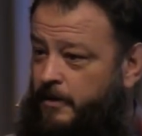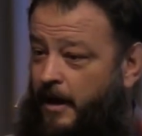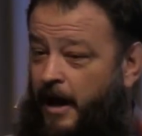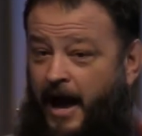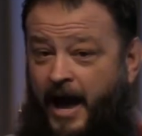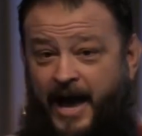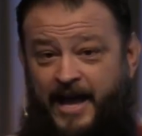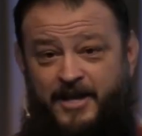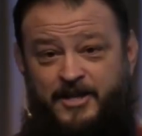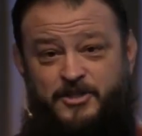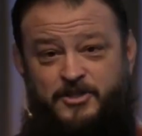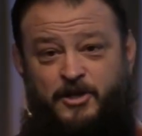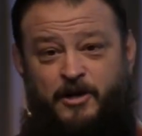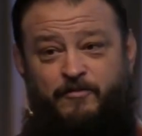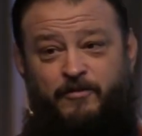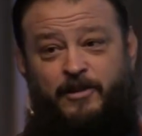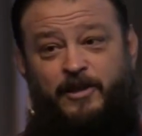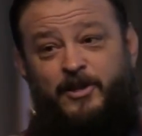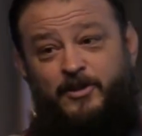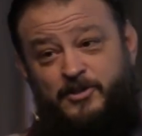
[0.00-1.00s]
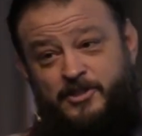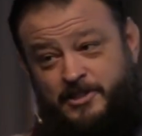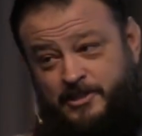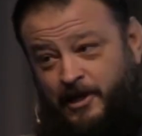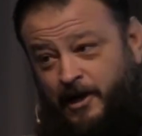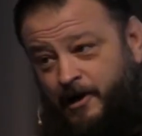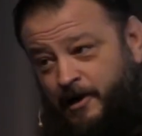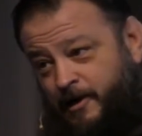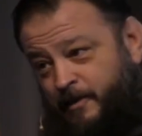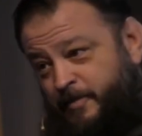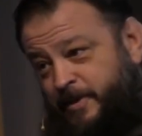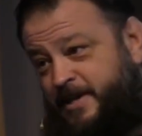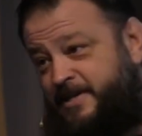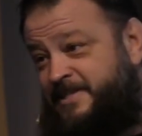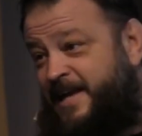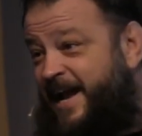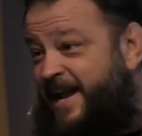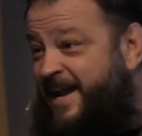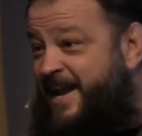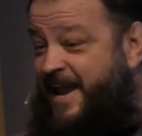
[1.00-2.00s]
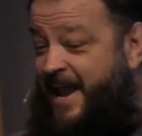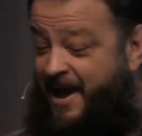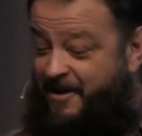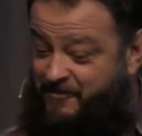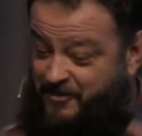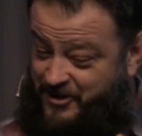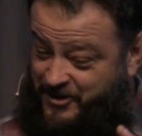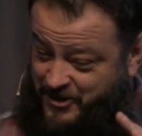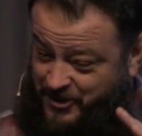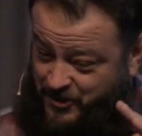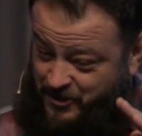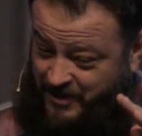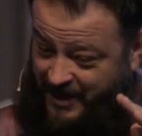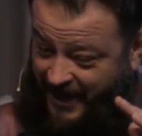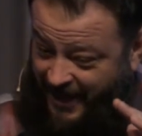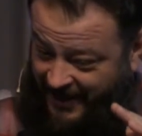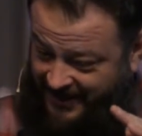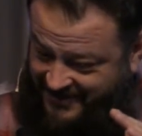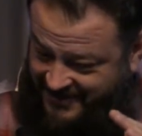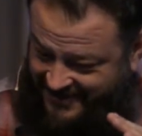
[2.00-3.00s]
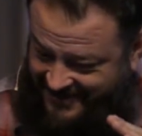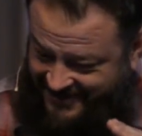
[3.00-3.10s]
I deserve a little star because I never do that.